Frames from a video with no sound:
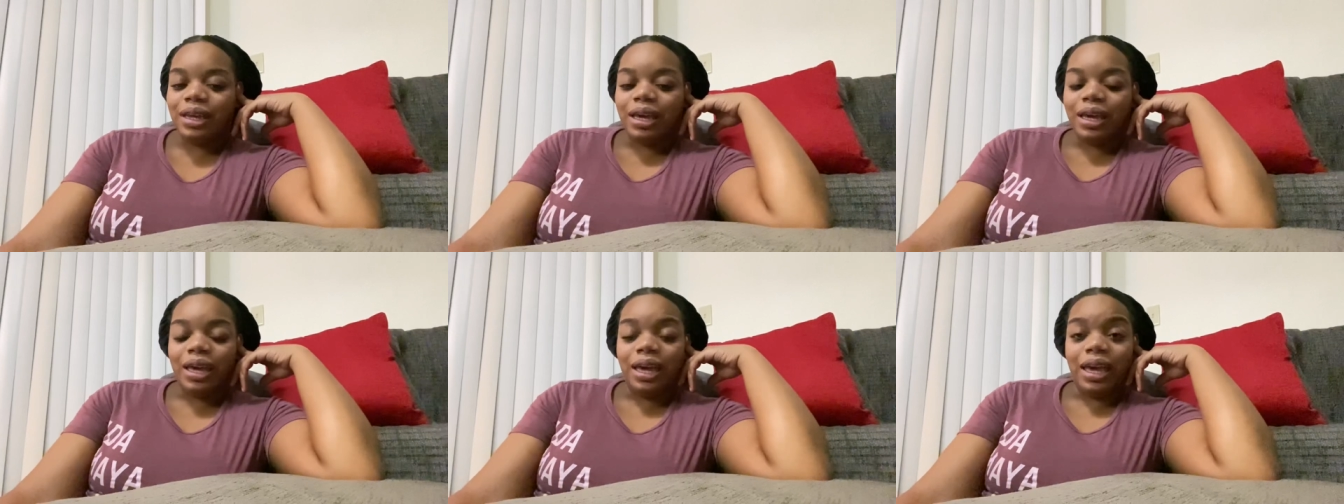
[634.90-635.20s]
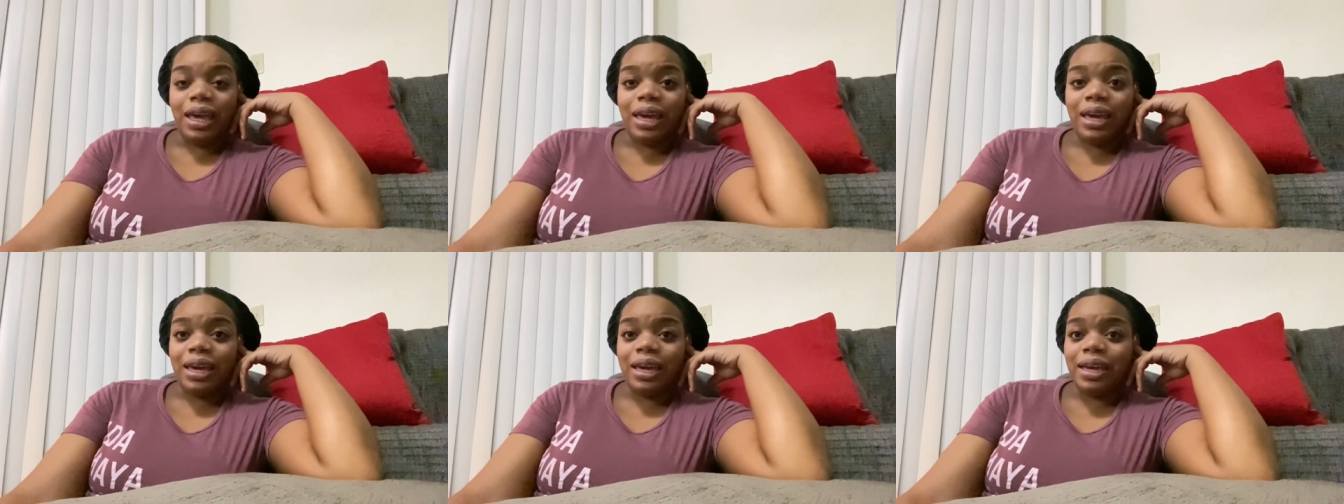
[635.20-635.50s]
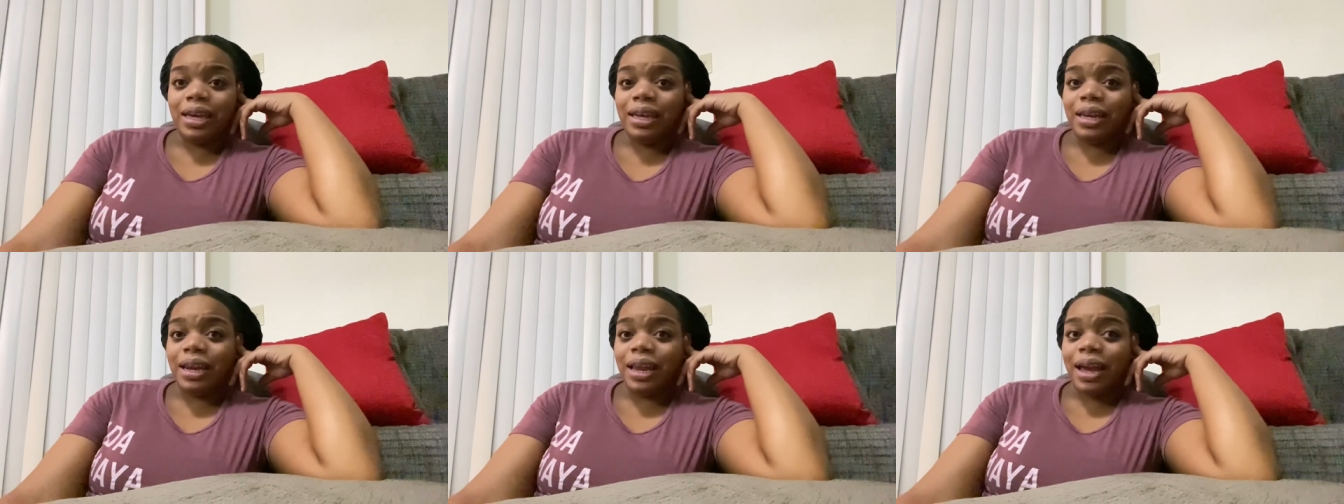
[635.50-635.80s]

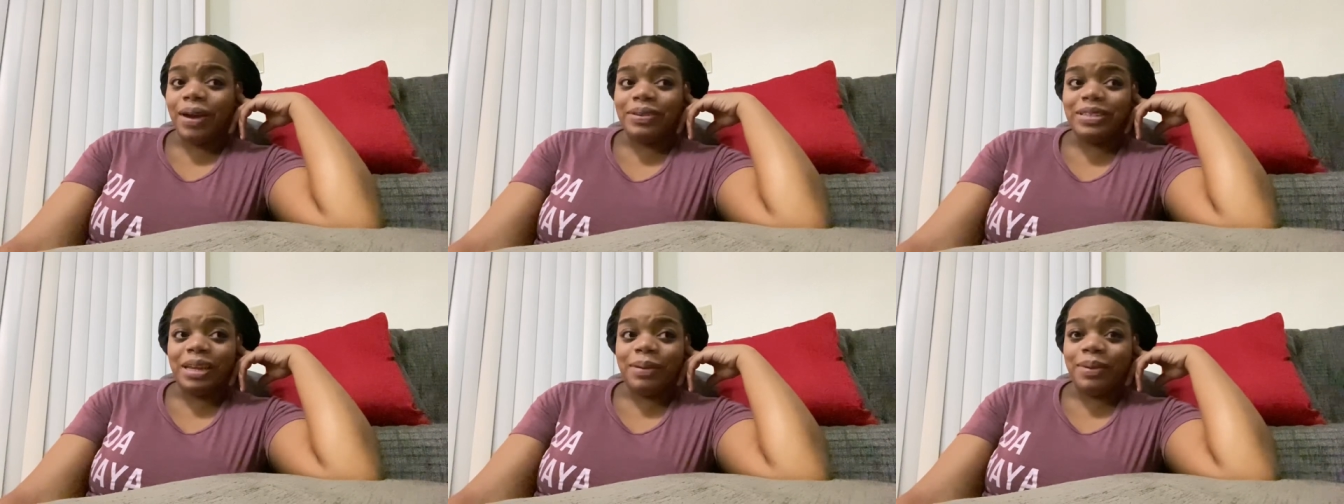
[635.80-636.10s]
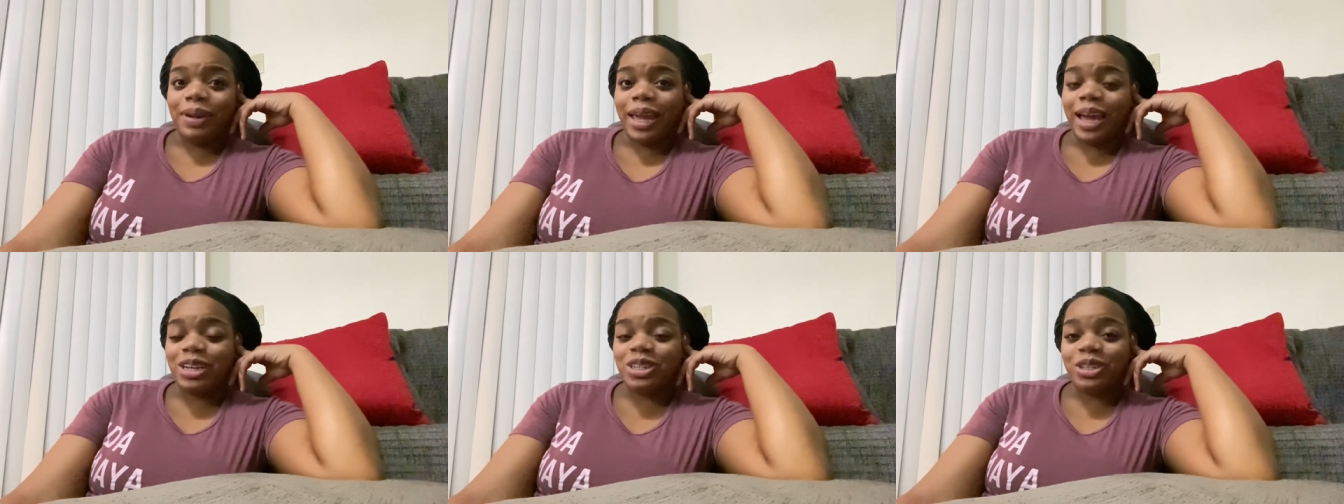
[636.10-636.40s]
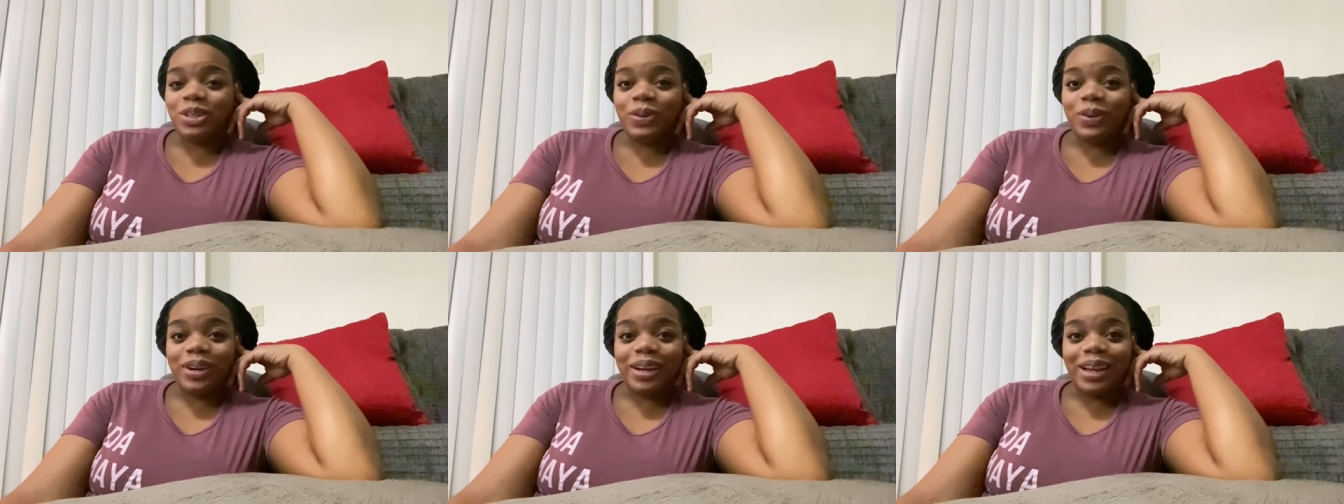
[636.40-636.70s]
and I was able to catch a
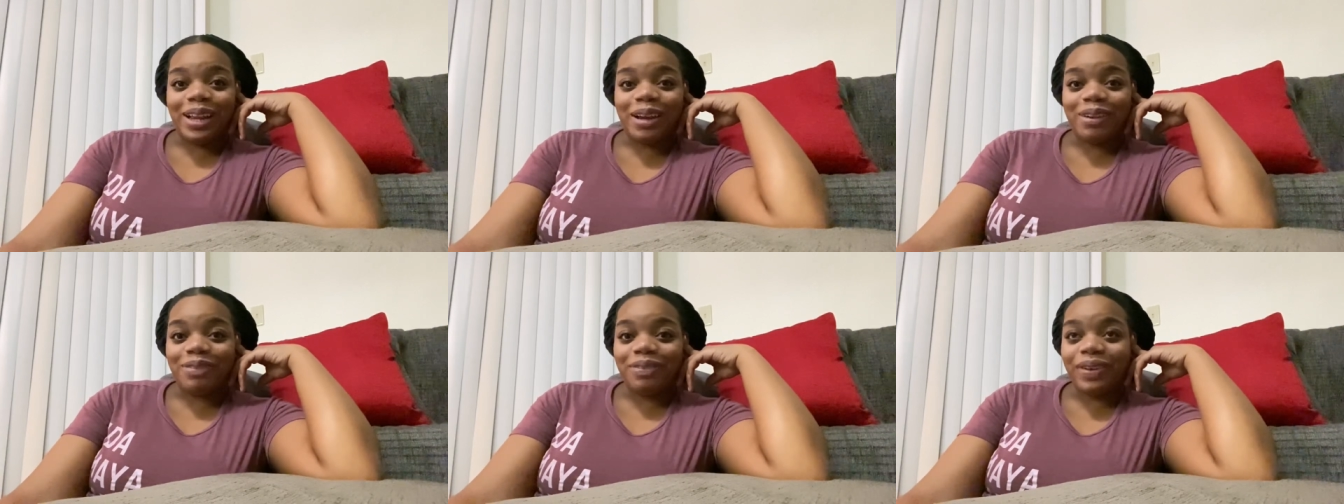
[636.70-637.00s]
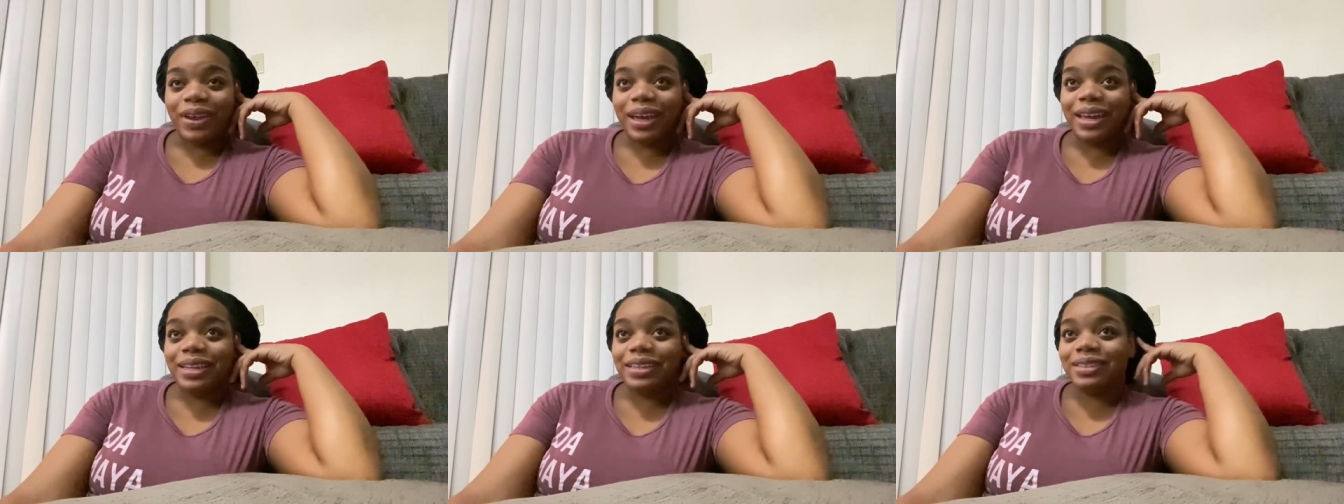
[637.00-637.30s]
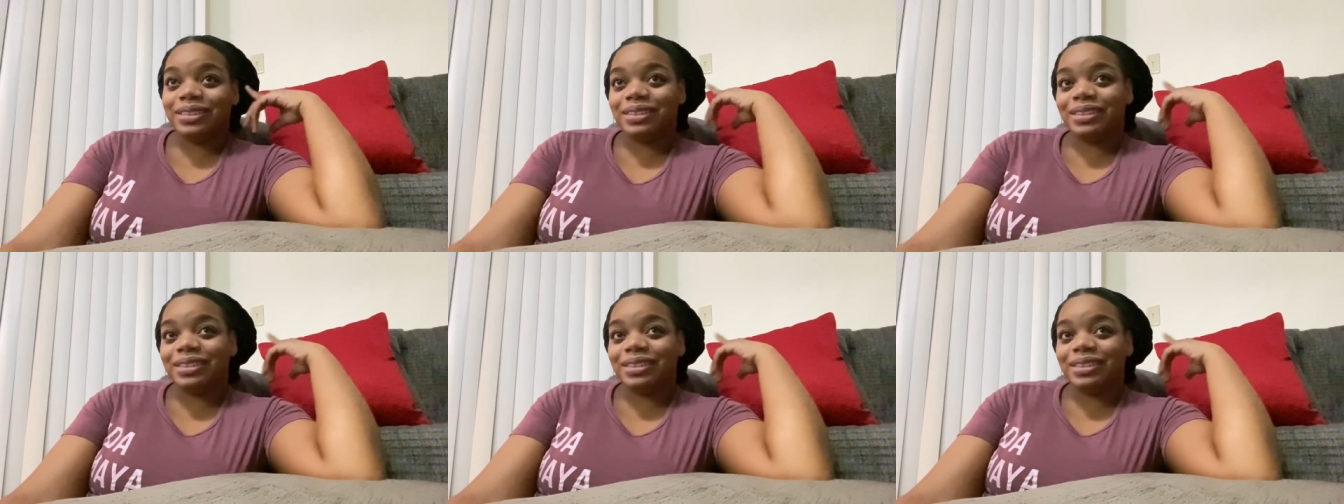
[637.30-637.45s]
3 o'clock flight